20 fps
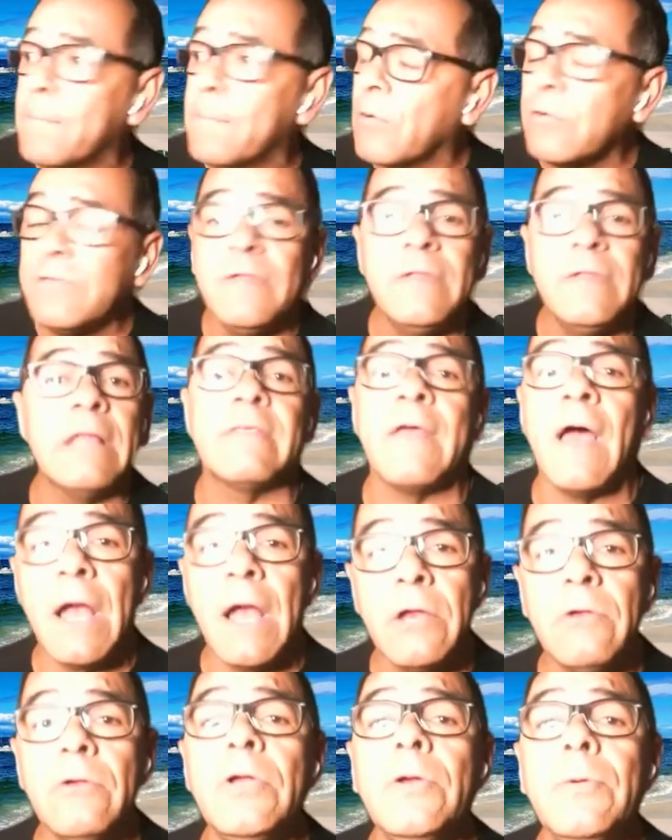the person that's
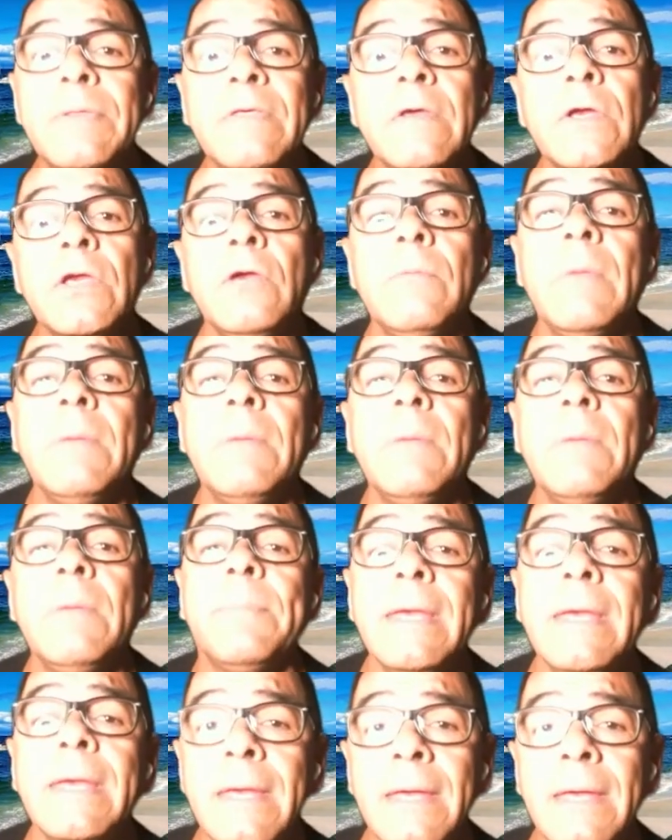hiring you is a human
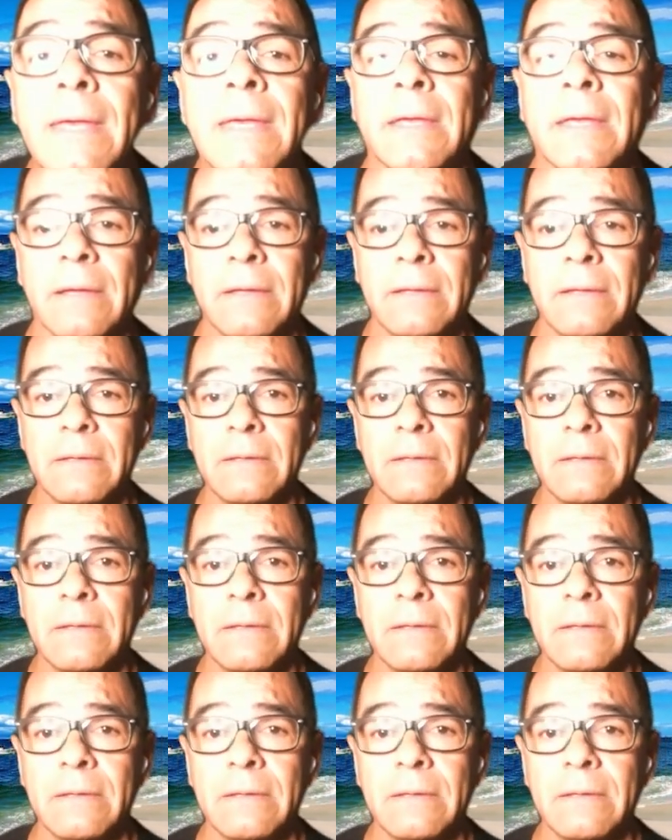being.